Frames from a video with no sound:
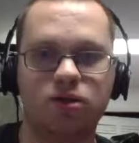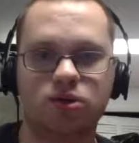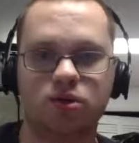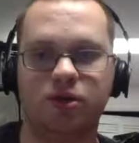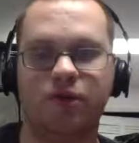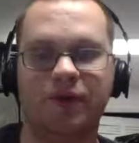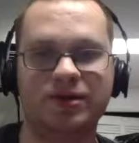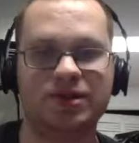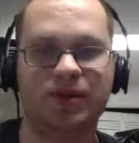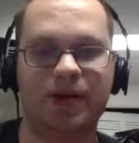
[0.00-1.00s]
So they'll wait
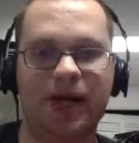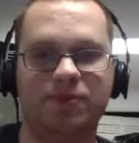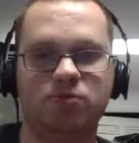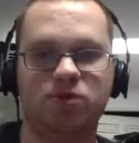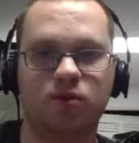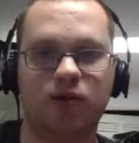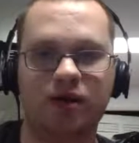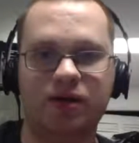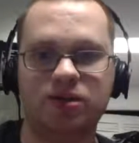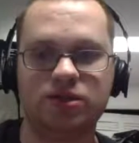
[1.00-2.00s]
to see what happens with the
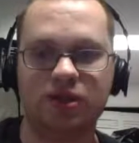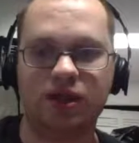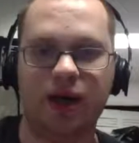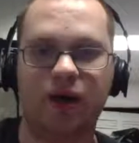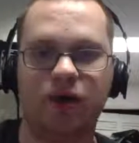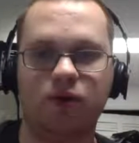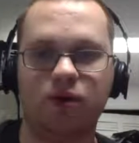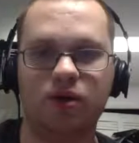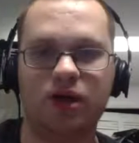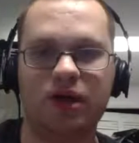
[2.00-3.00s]
Rockies out in a
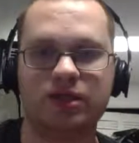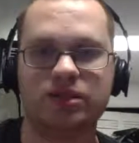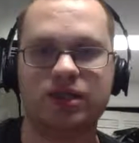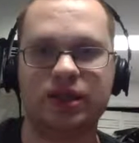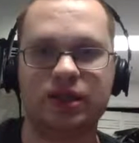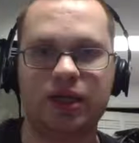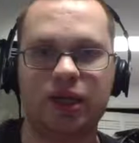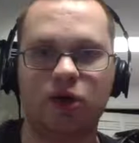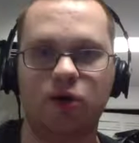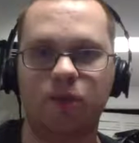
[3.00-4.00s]
good lead against San Diego.